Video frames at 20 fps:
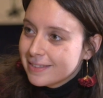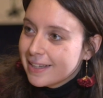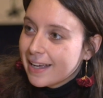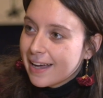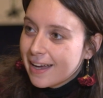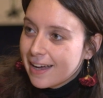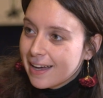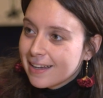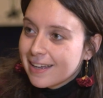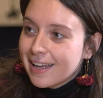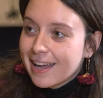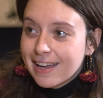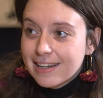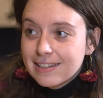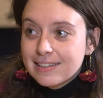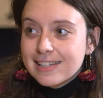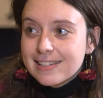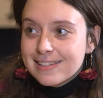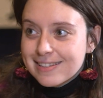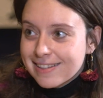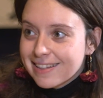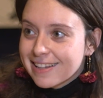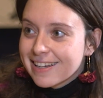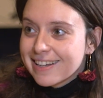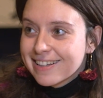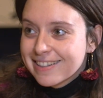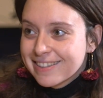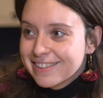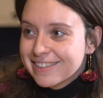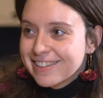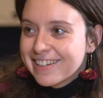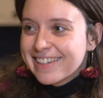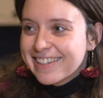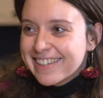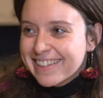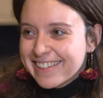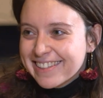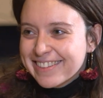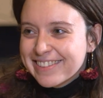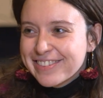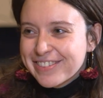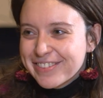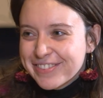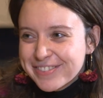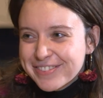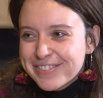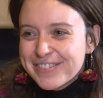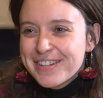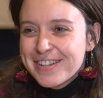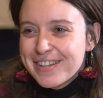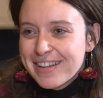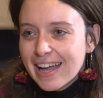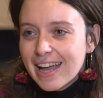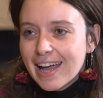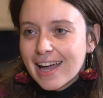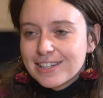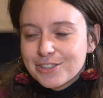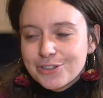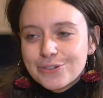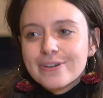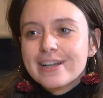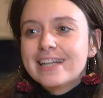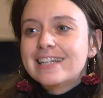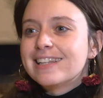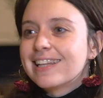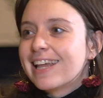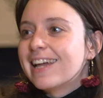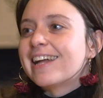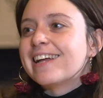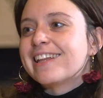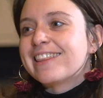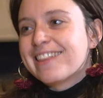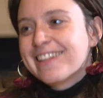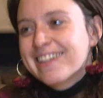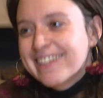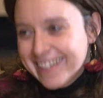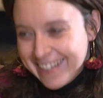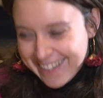Yeah, endlessly, at great length.